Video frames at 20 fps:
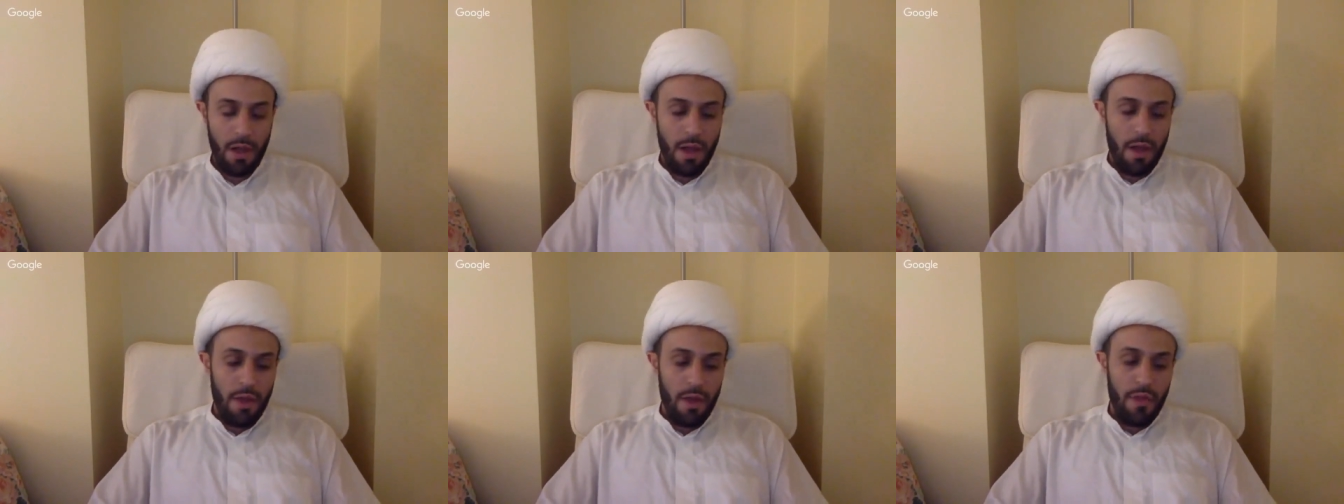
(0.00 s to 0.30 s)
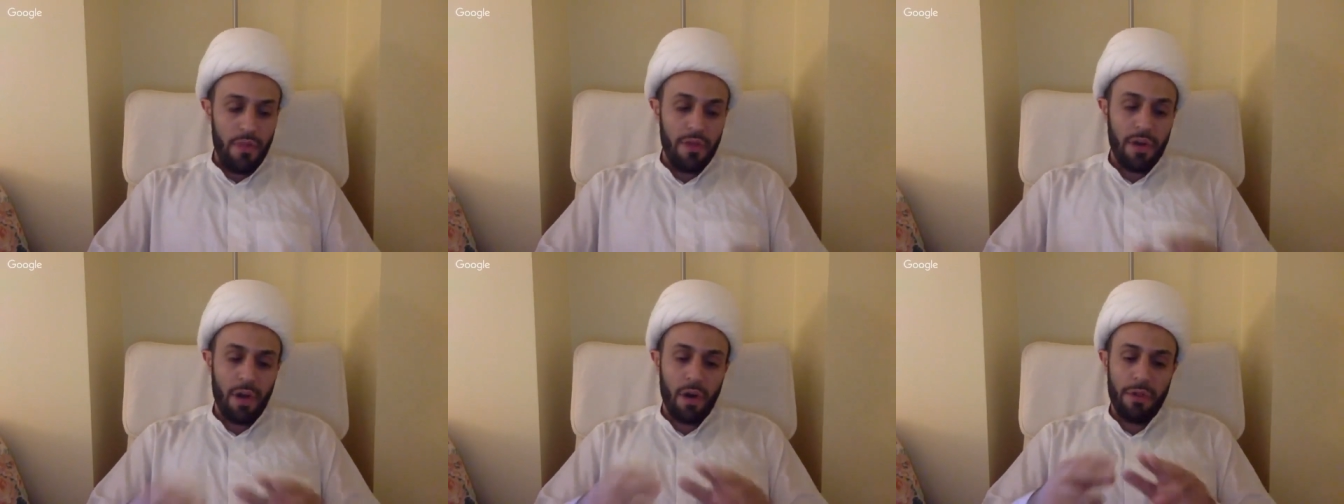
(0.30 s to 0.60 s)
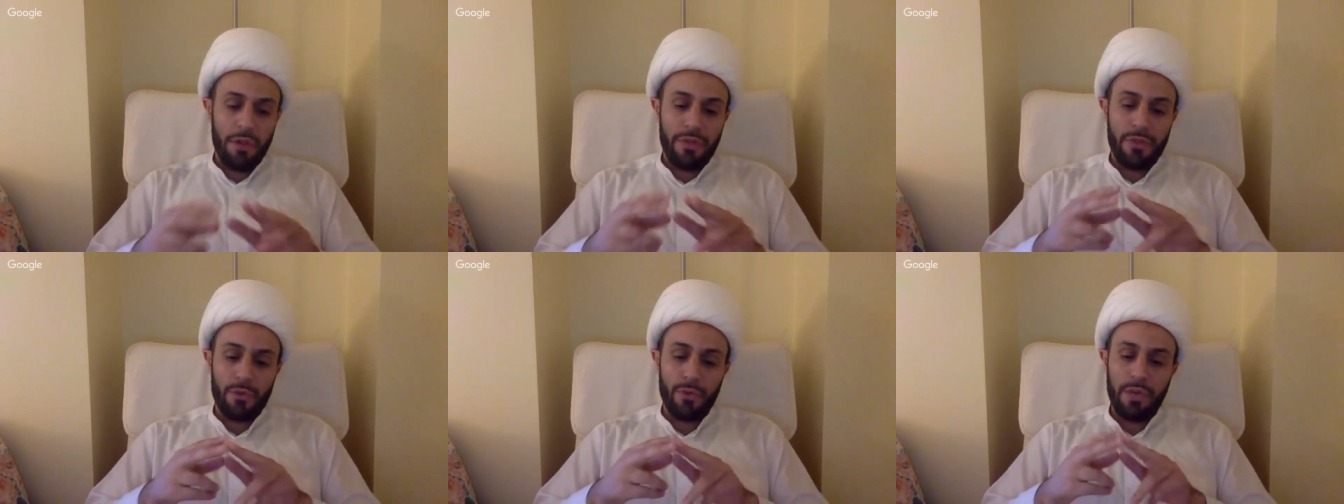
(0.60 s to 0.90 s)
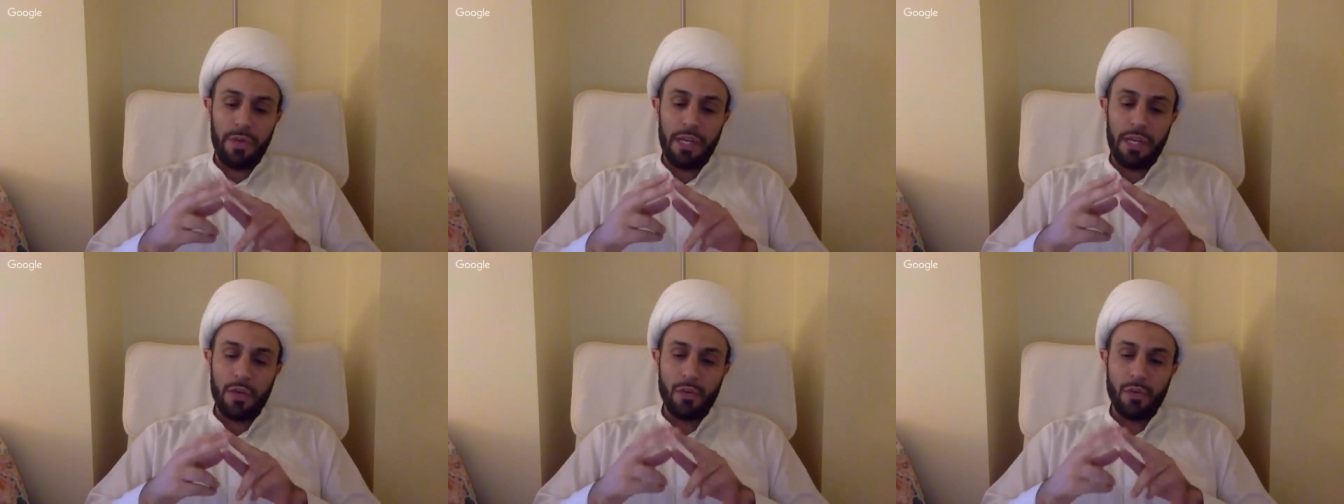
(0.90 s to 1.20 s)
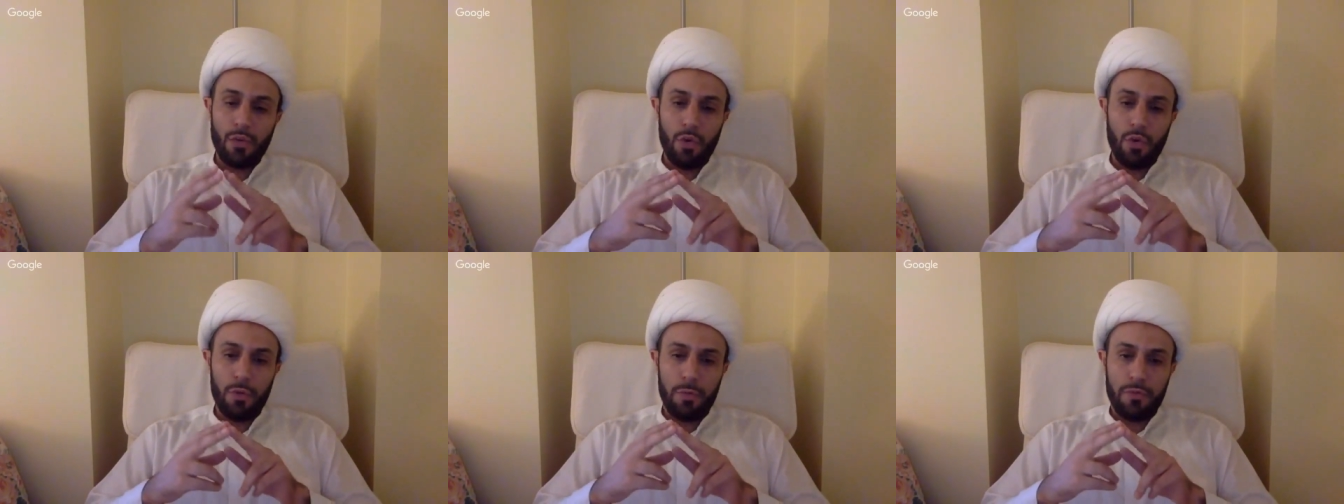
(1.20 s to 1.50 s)
There are three
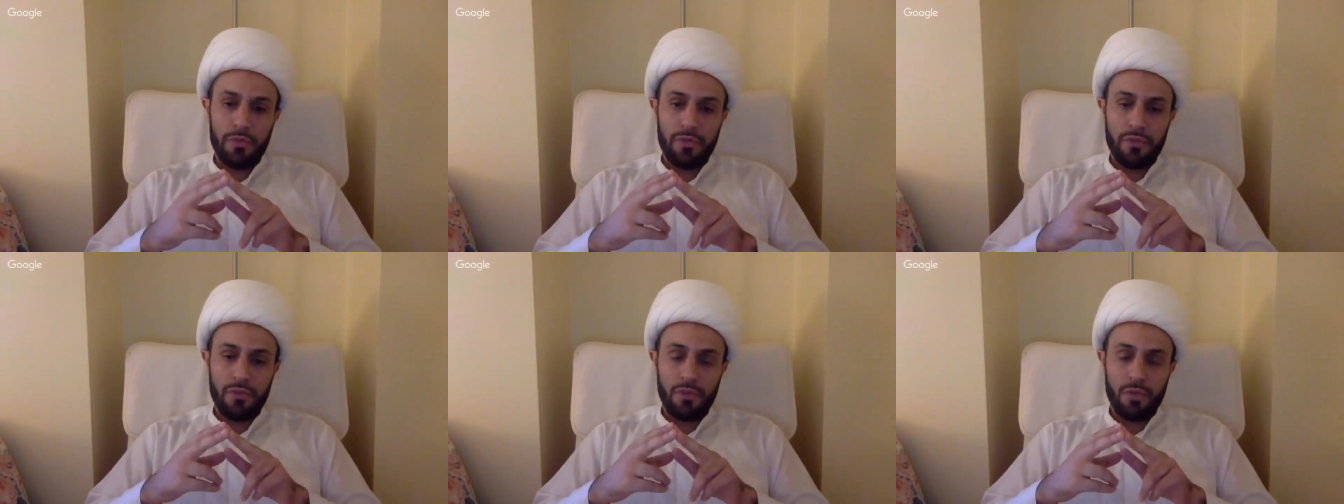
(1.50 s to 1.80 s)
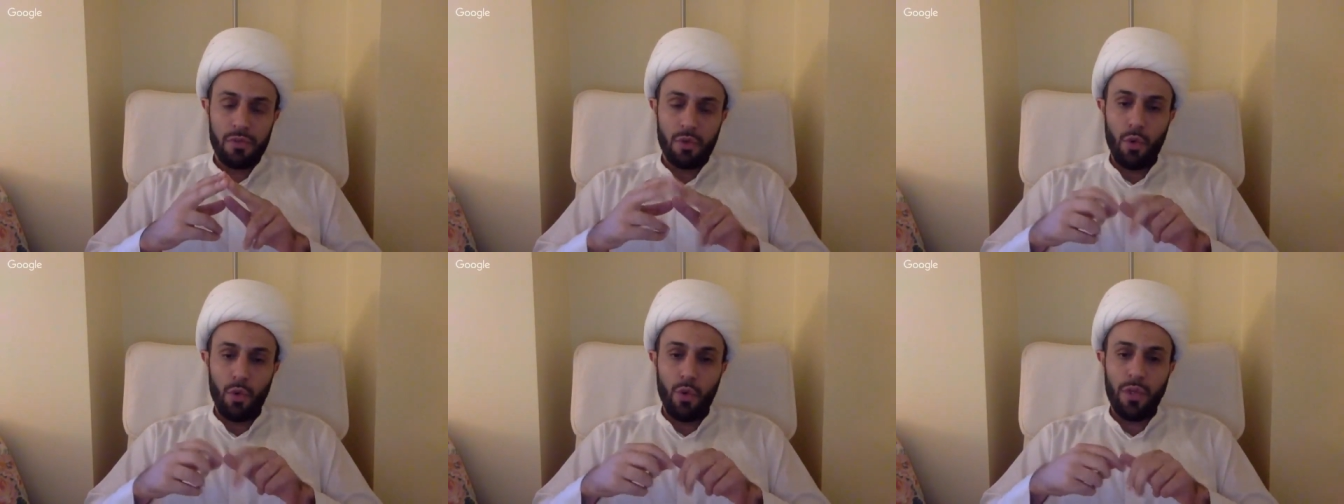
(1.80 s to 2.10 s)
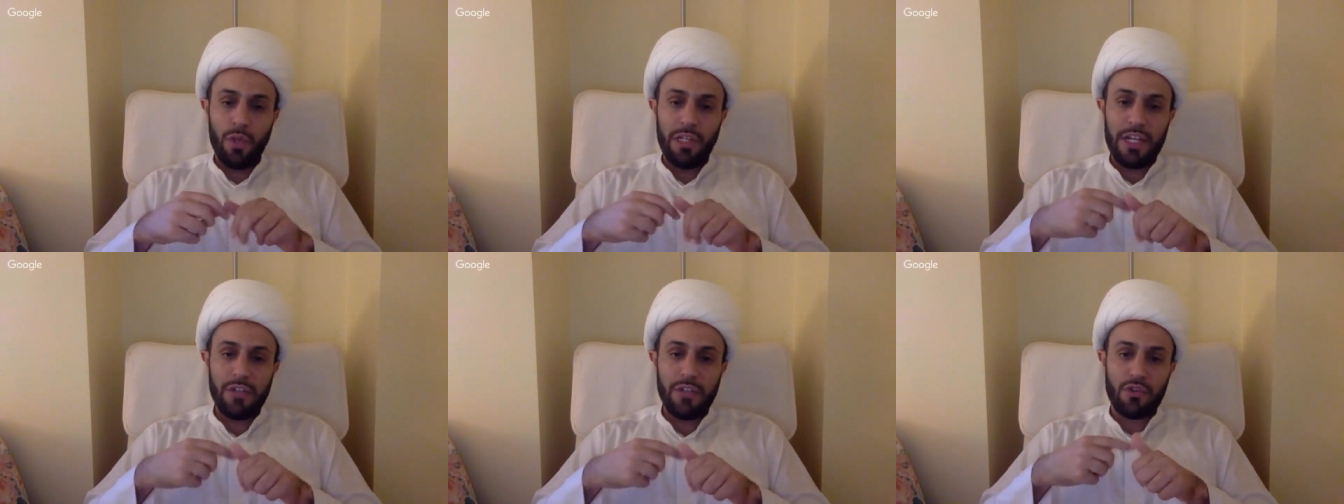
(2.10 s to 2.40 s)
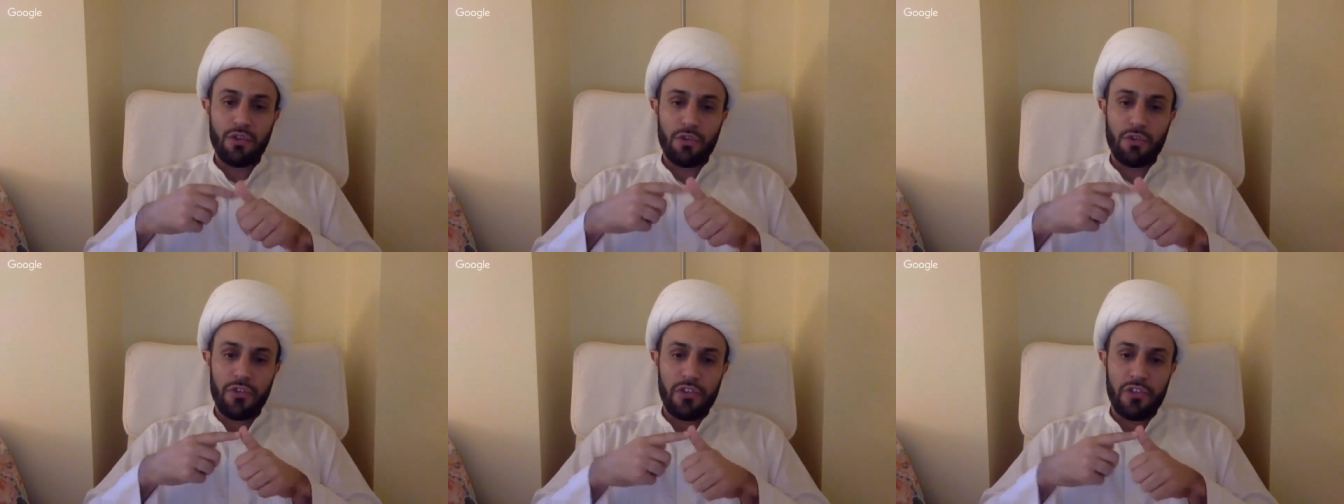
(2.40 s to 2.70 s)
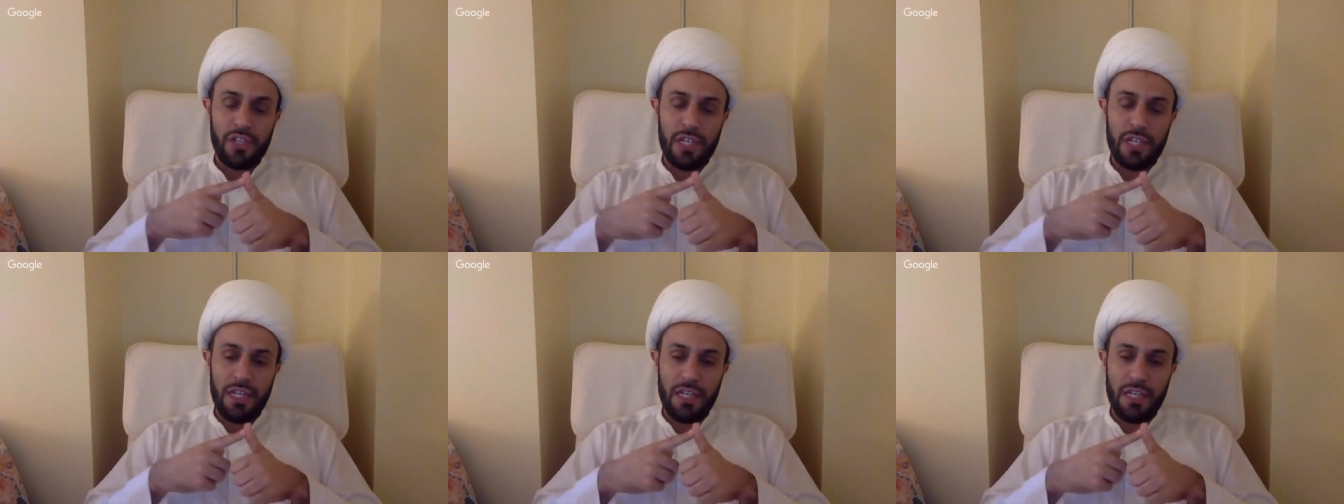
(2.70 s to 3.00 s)
groups who will
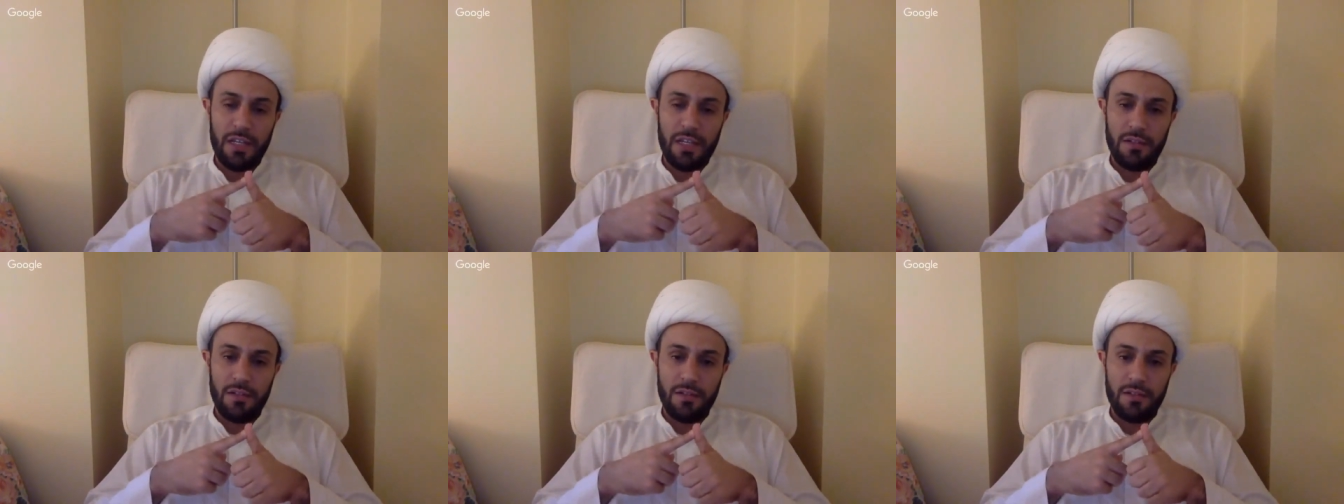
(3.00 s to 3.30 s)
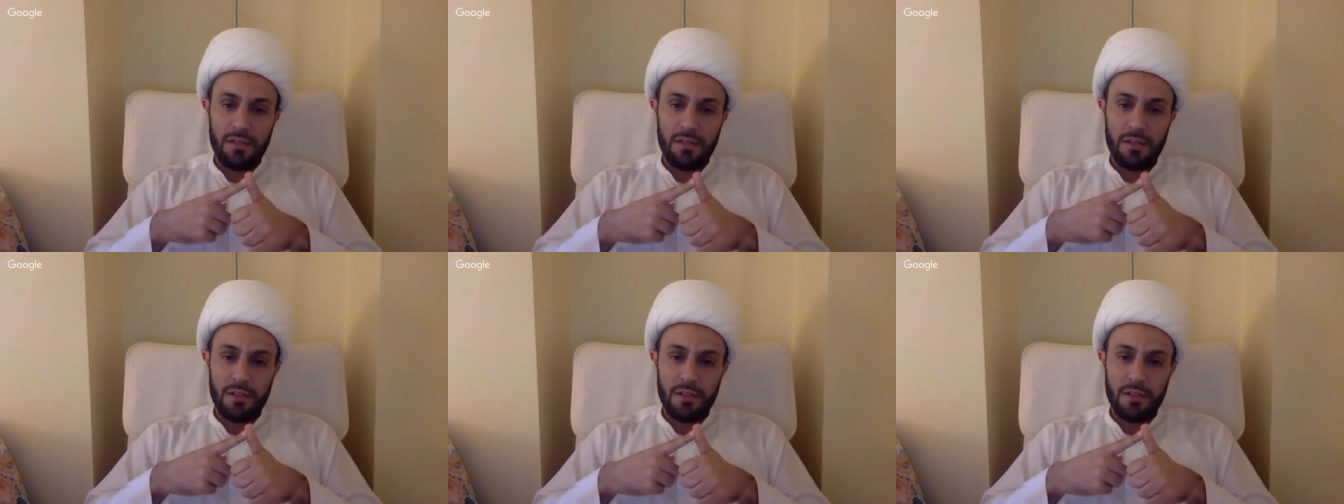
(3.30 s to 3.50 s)
intercede